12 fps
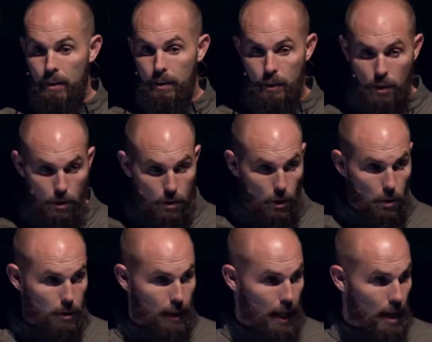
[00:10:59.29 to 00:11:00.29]
You know,
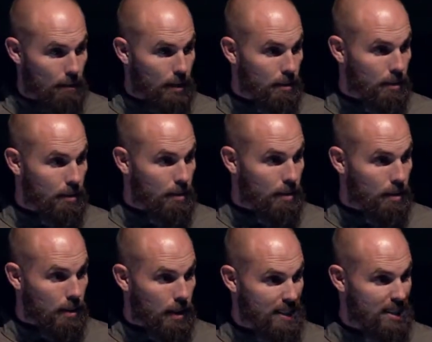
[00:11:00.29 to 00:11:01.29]
gold in heaven
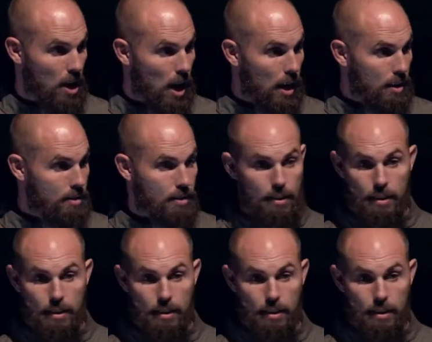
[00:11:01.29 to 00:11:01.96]
is God's